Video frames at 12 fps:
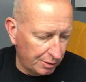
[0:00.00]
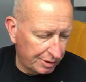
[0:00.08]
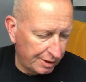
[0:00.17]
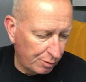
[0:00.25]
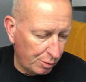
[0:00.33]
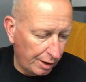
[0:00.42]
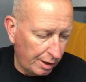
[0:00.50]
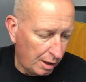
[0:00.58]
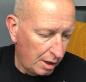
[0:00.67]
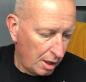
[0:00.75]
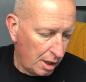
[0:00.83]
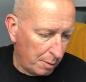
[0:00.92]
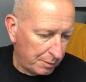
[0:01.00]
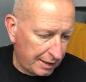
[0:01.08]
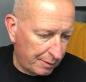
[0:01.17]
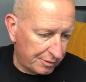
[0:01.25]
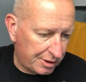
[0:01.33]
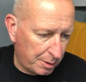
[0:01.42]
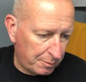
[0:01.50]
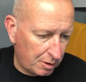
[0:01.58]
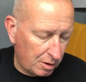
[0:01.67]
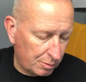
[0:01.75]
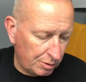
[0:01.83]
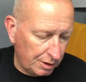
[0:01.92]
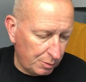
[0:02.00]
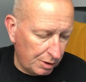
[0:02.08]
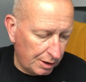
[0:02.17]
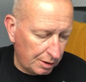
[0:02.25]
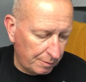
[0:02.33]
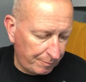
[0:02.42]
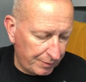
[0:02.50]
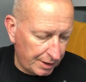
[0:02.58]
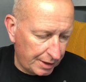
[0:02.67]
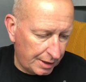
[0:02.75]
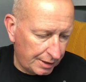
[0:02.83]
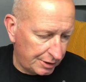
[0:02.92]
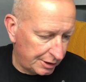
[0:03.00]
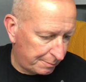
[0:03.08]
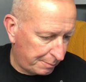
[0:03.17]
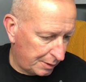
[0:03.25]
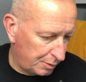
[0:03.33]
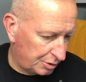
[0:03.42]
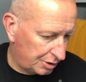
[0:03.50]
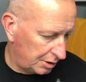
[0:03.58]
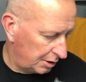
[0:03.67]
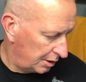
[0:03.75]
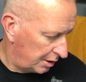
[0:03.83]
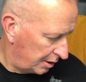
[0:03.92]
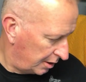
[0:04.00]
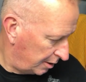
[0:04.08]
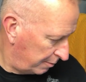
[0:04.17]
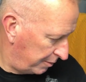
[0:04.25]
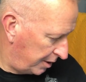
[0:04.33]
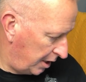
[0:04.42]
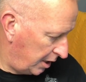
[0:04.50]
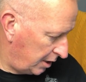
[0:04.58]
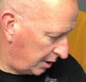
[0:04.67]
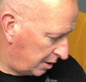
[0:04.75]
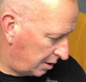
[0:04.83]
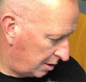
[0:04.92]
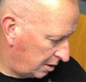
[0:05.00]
goes everywhere. But that one's coming along really well. I just posted an update